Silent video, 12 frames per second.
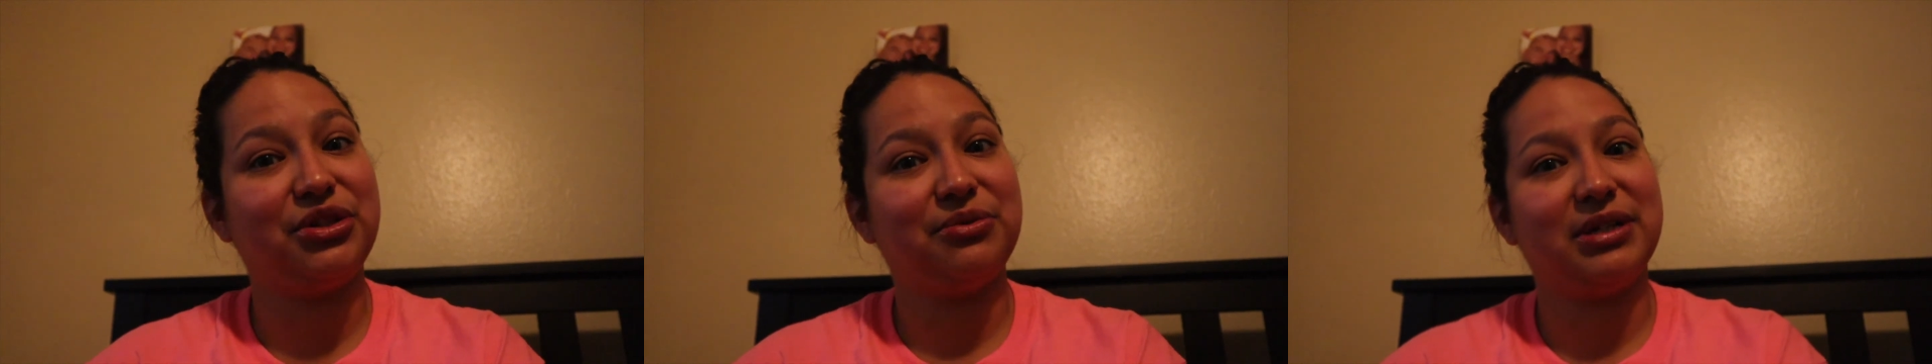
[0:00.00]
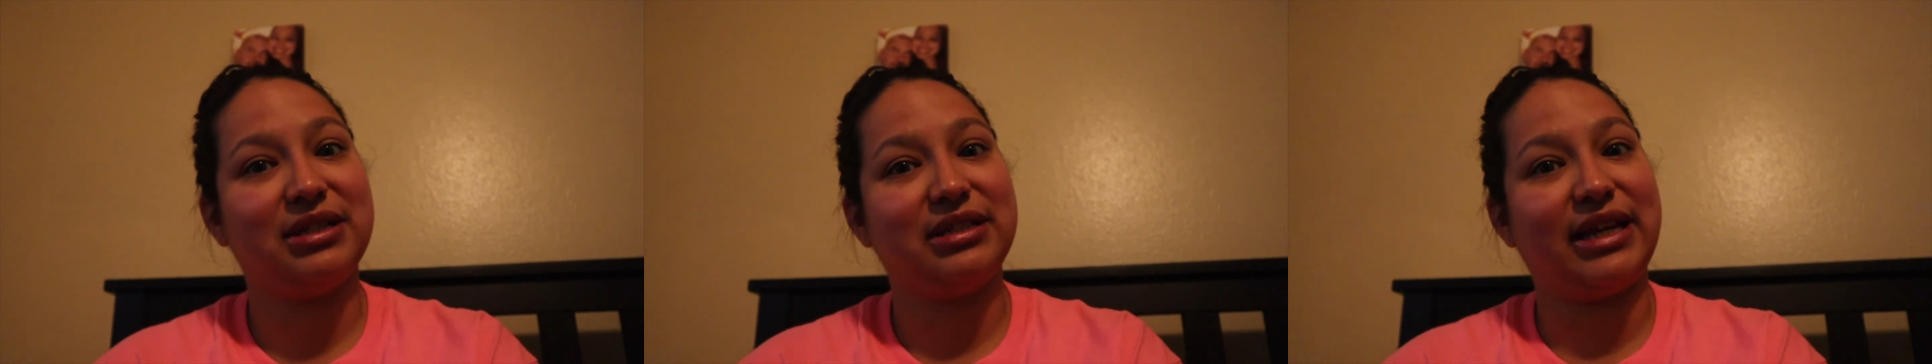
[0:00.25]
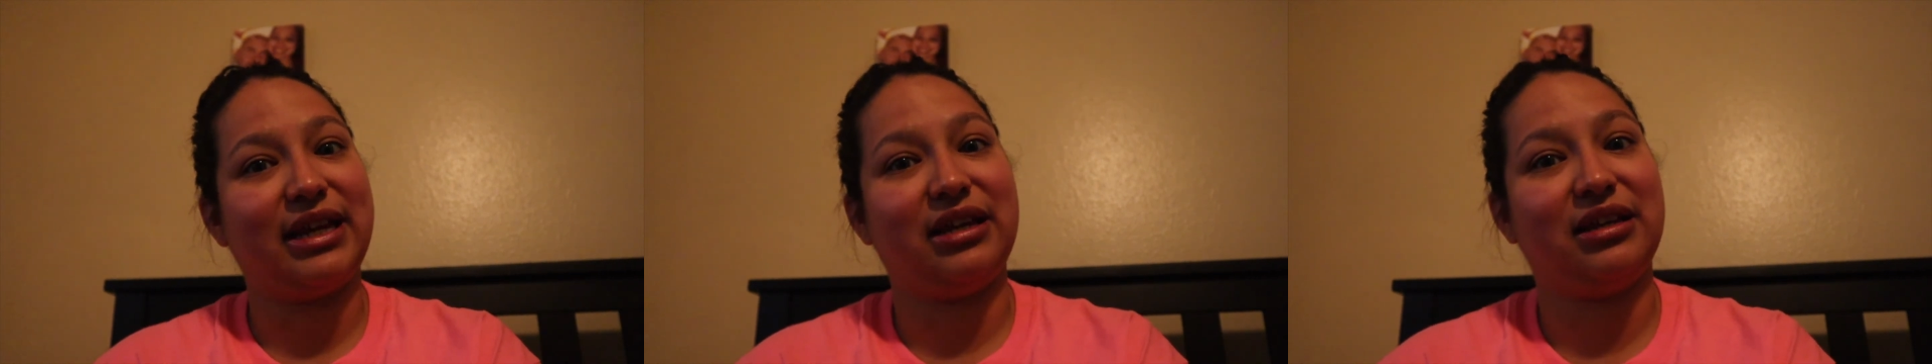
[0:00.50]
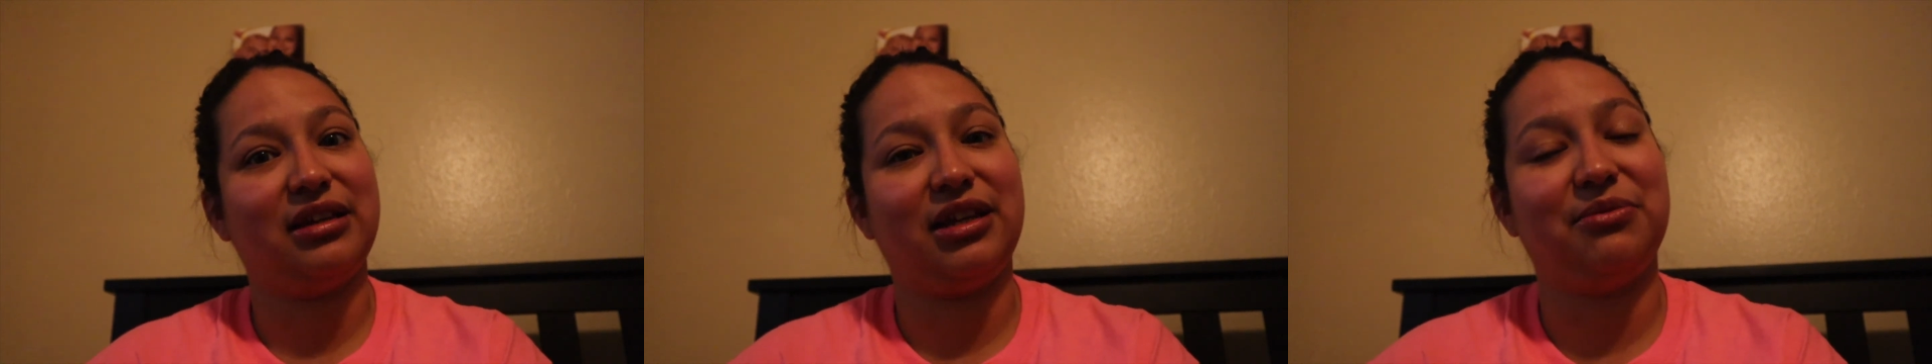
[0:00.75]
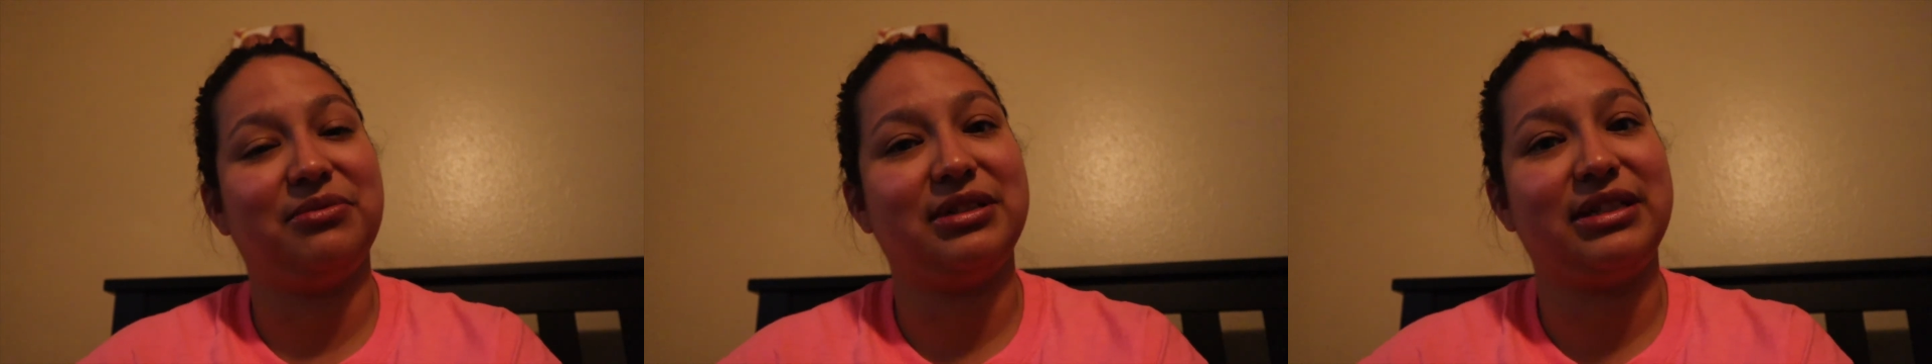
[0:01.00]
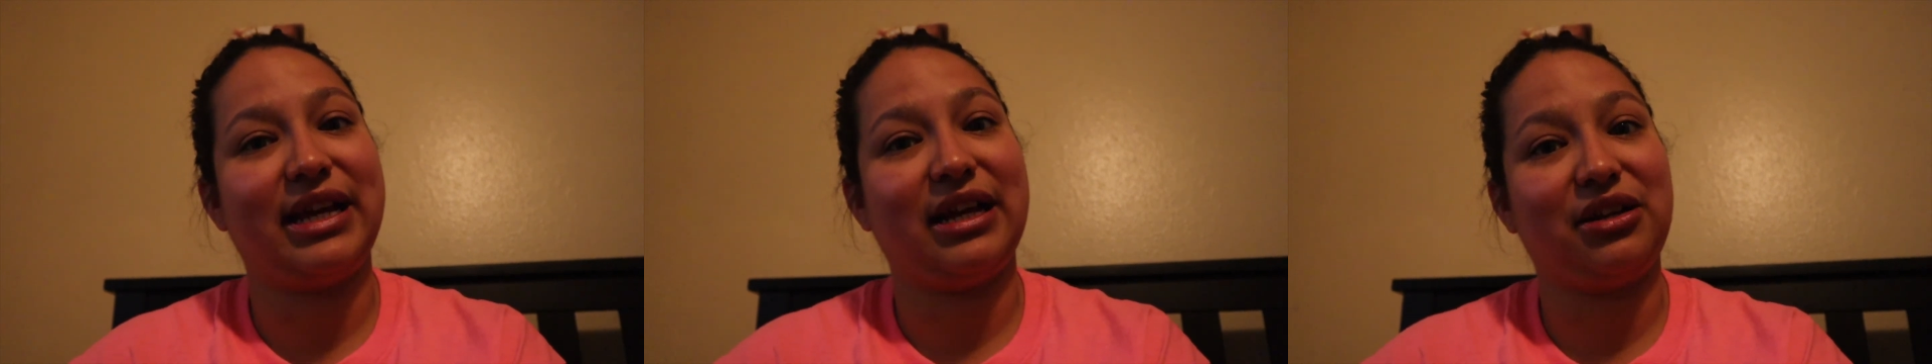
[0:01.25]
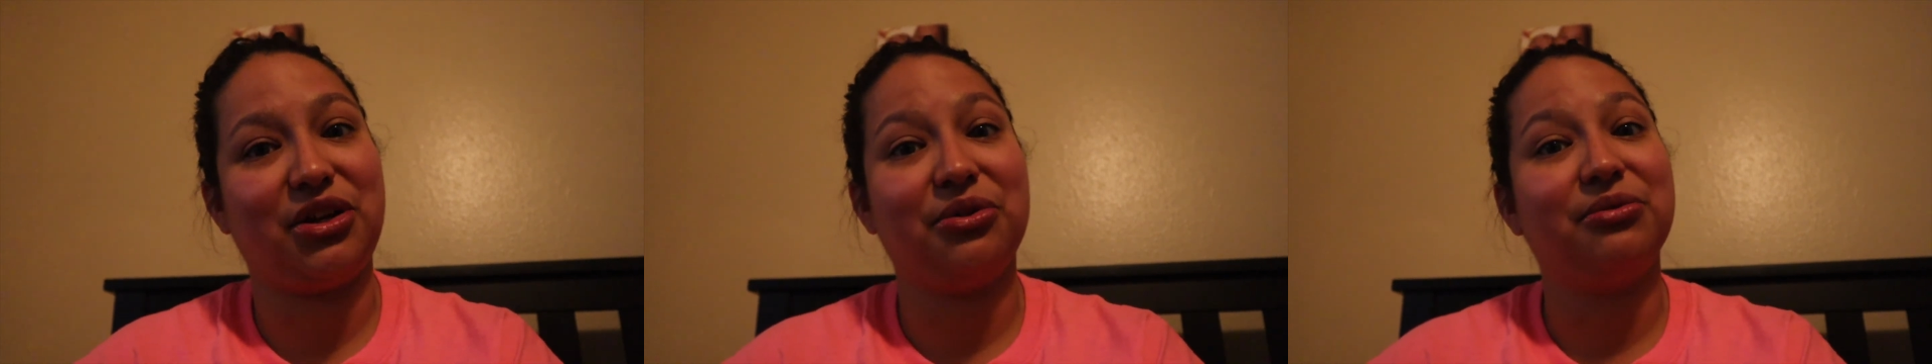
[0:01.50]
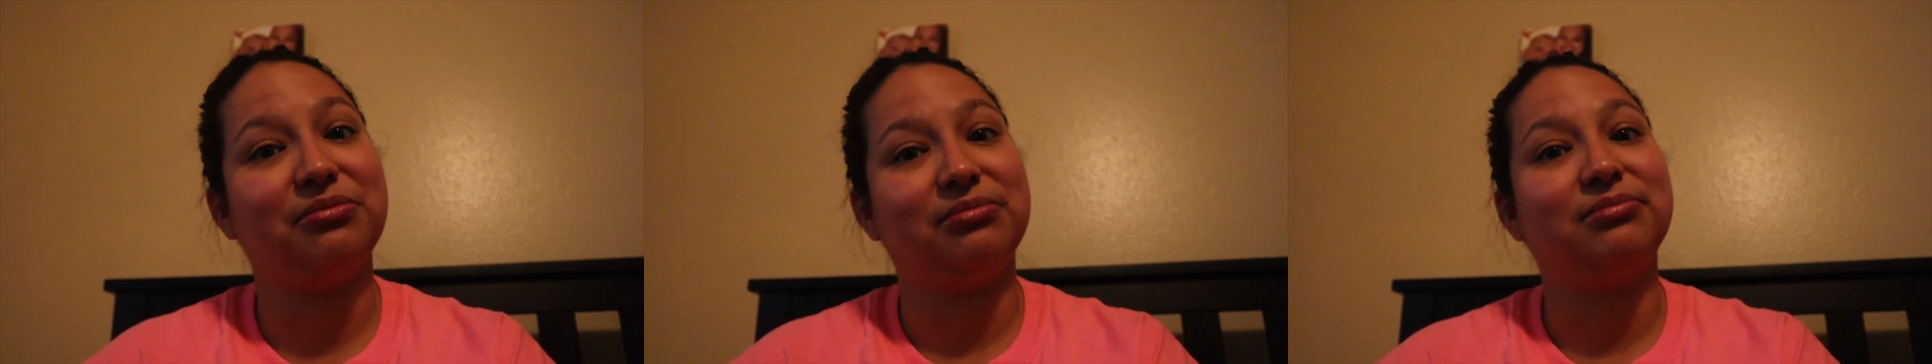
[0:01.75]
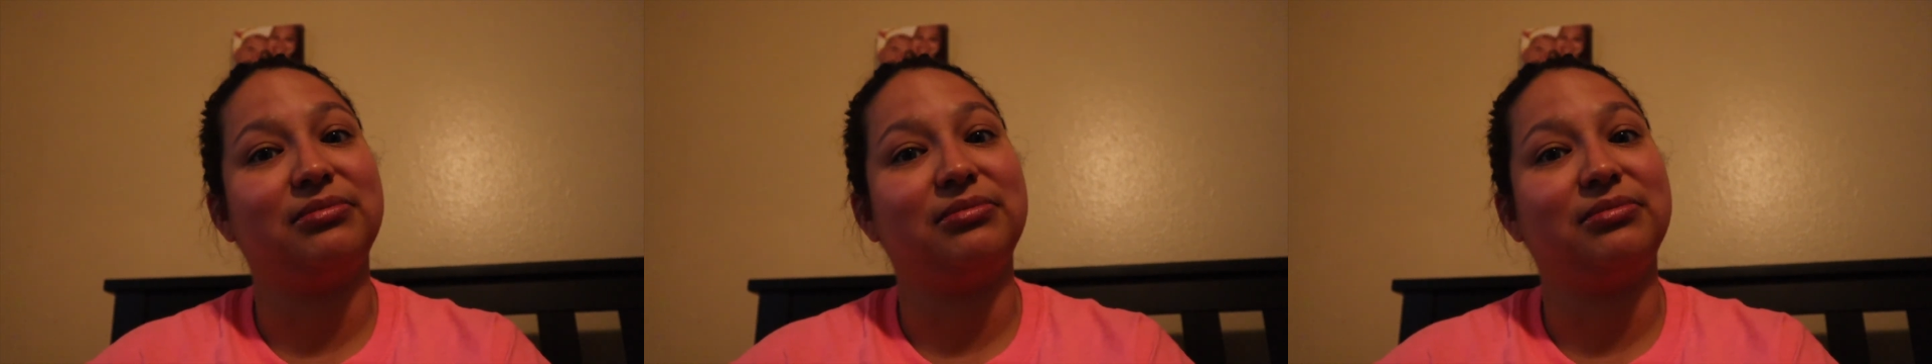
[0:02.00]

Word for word: to us like he was like no